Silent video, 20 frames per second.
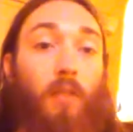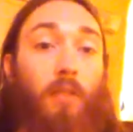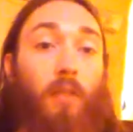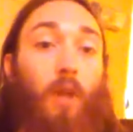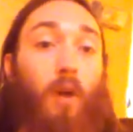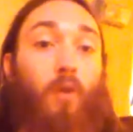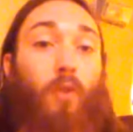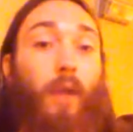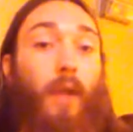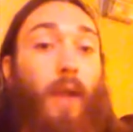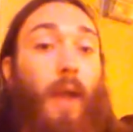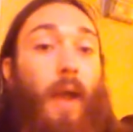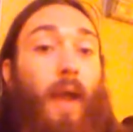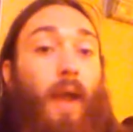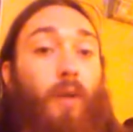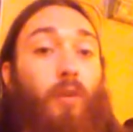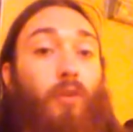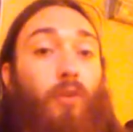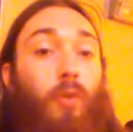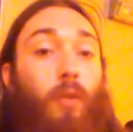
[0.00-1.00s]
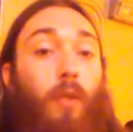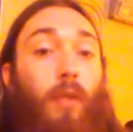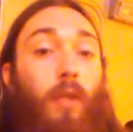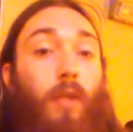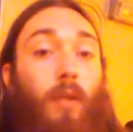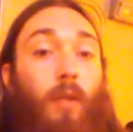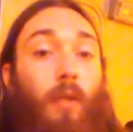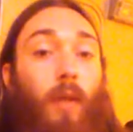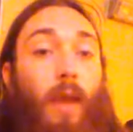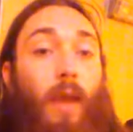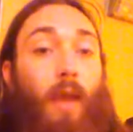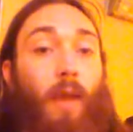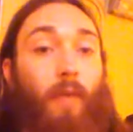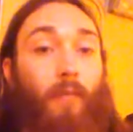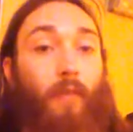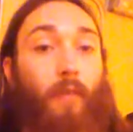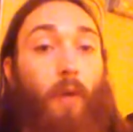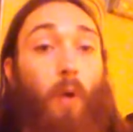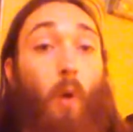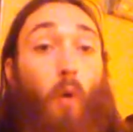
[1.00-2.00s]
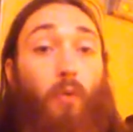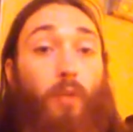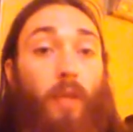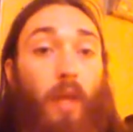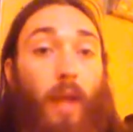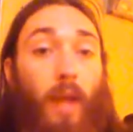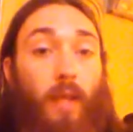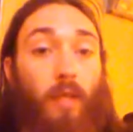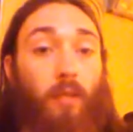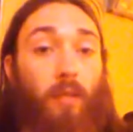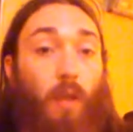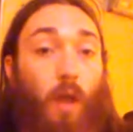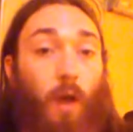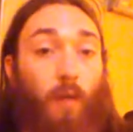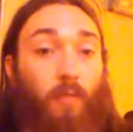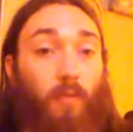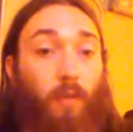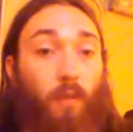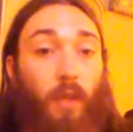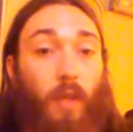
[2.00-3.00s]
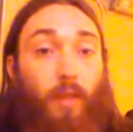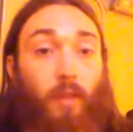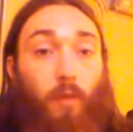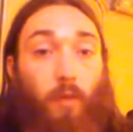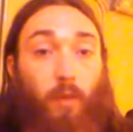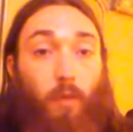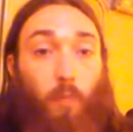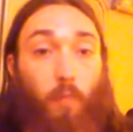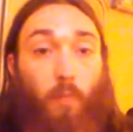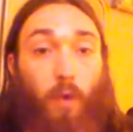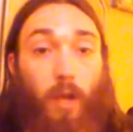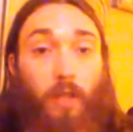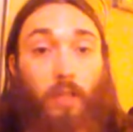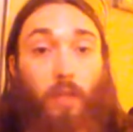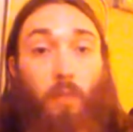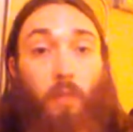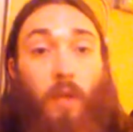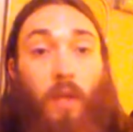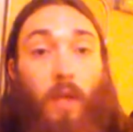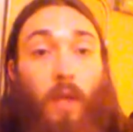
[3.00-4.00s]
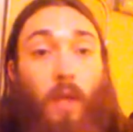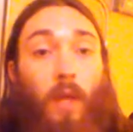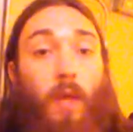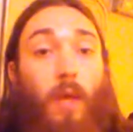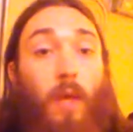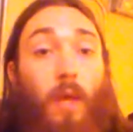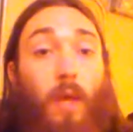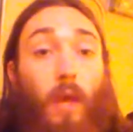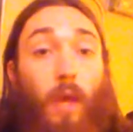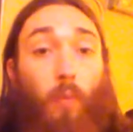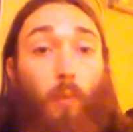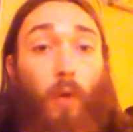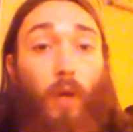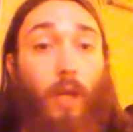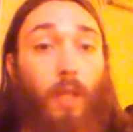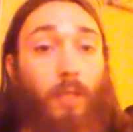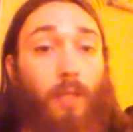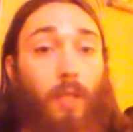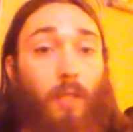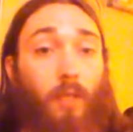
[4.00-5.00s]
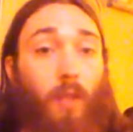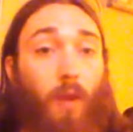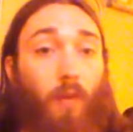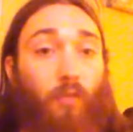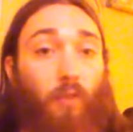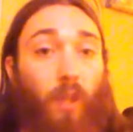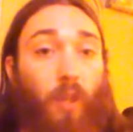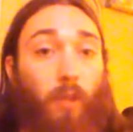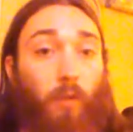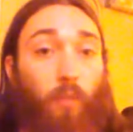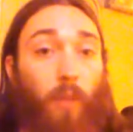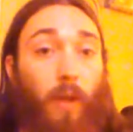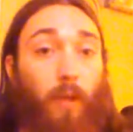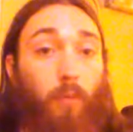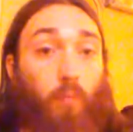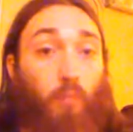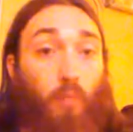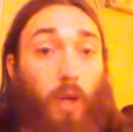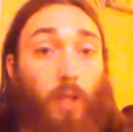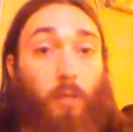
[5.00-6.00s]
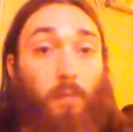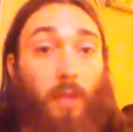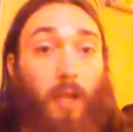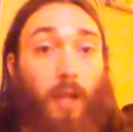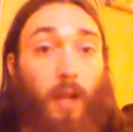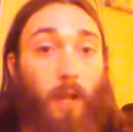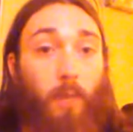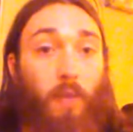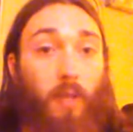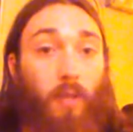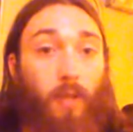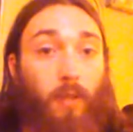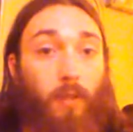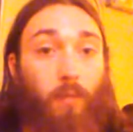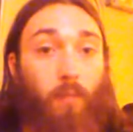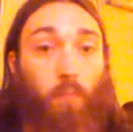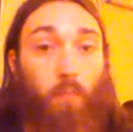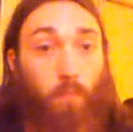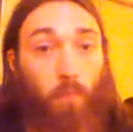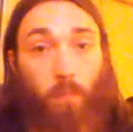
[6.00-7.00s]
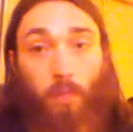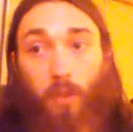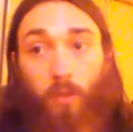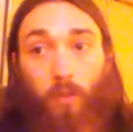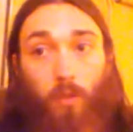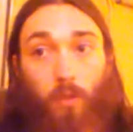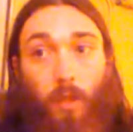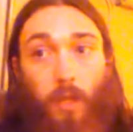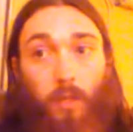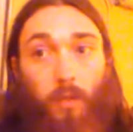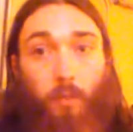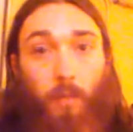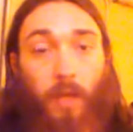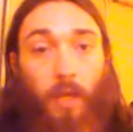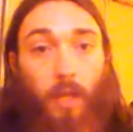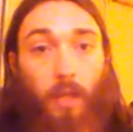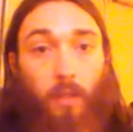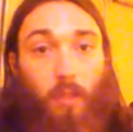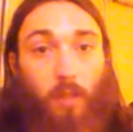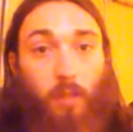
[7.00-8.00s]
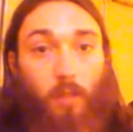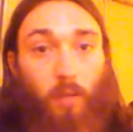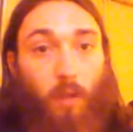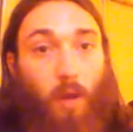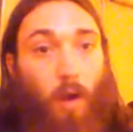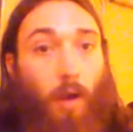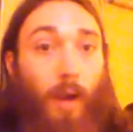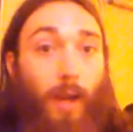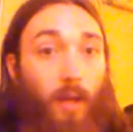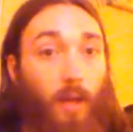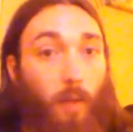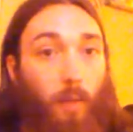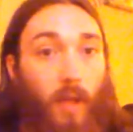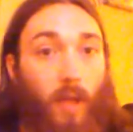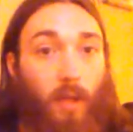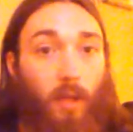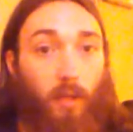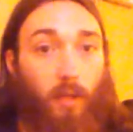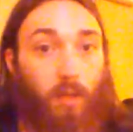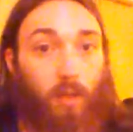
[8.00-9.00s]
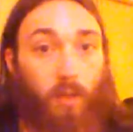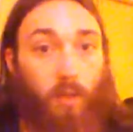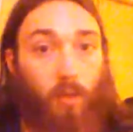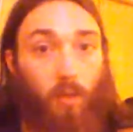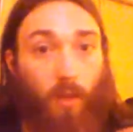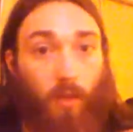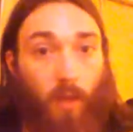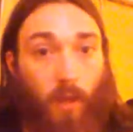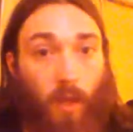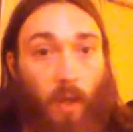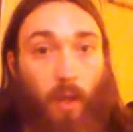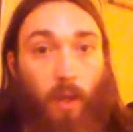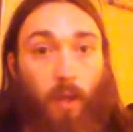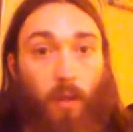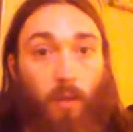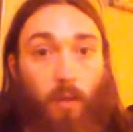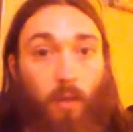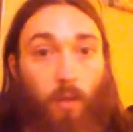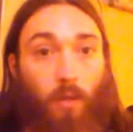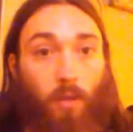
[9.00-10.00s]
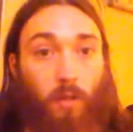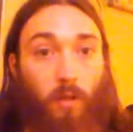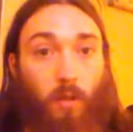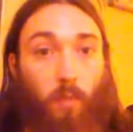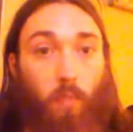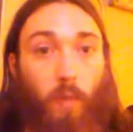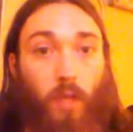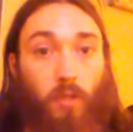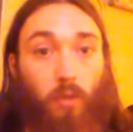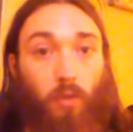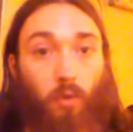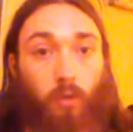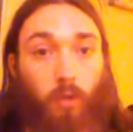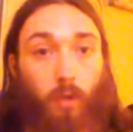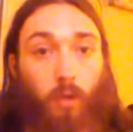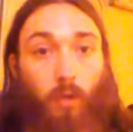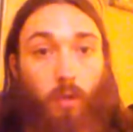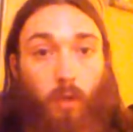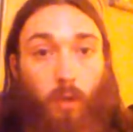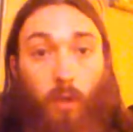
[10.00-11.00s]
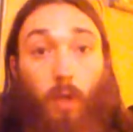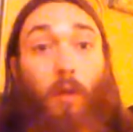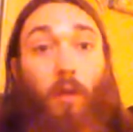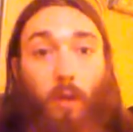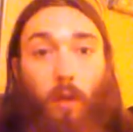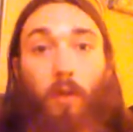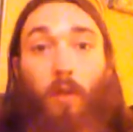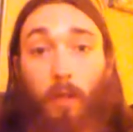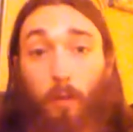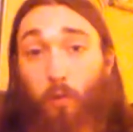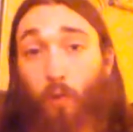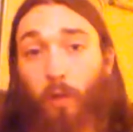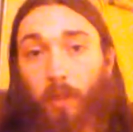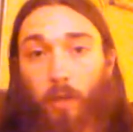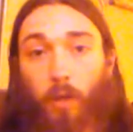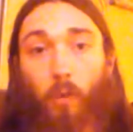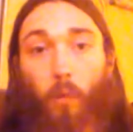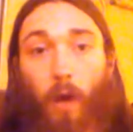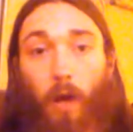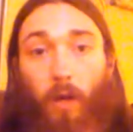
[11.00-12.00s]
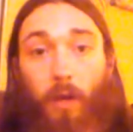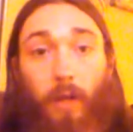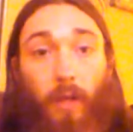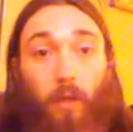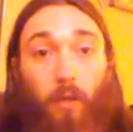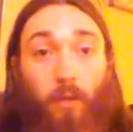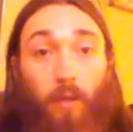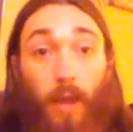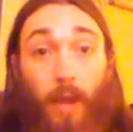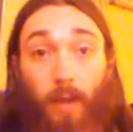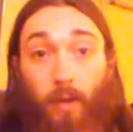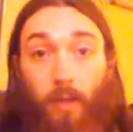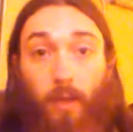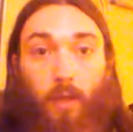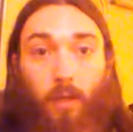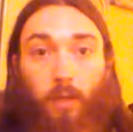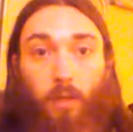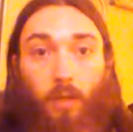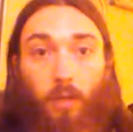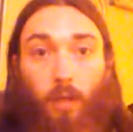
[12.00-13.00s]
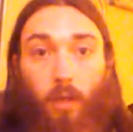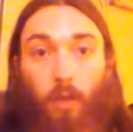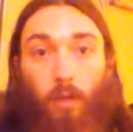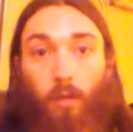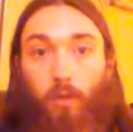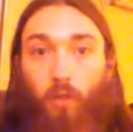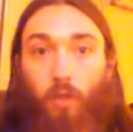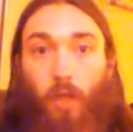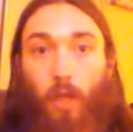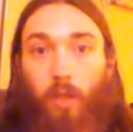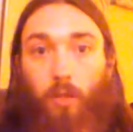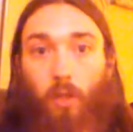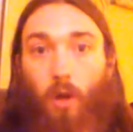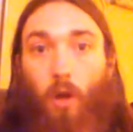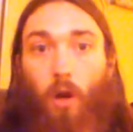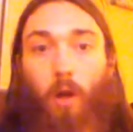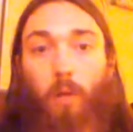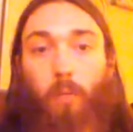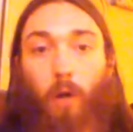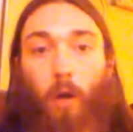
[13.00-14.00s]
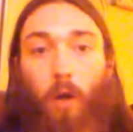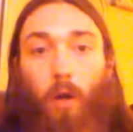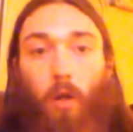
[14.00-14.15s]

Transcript: So they actually have only a soft leather breastplate. And when I say soft leather breastplate, I mean like picture leather pants. Alright, now make it into a muscle shirt. That's what they're wearing. That is their chest armor.